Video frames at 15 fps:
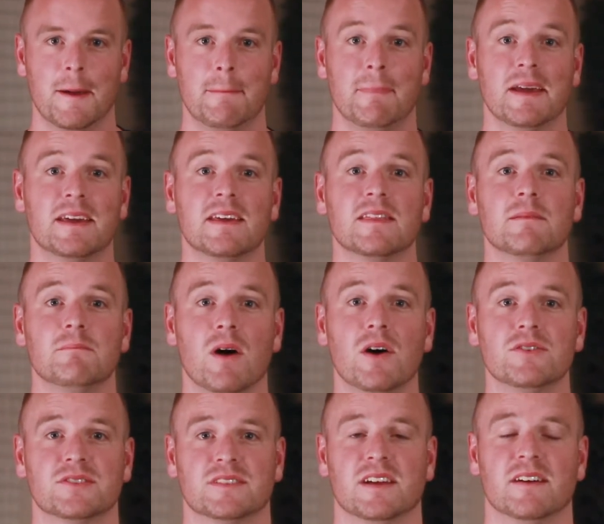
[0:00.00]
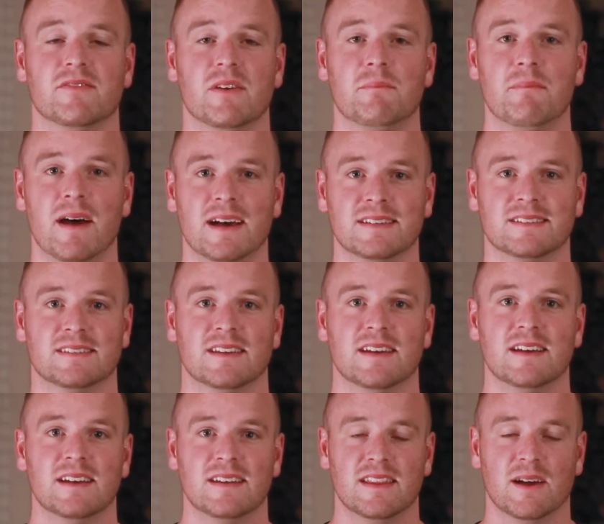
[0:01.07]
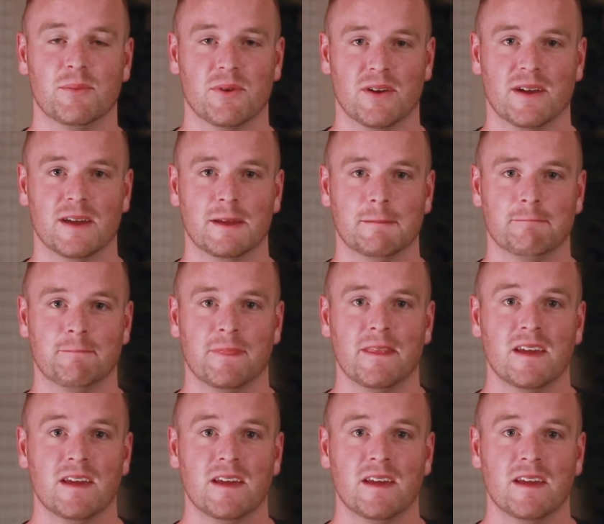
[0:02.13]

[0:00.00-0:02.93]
making the most of the mess that we're in.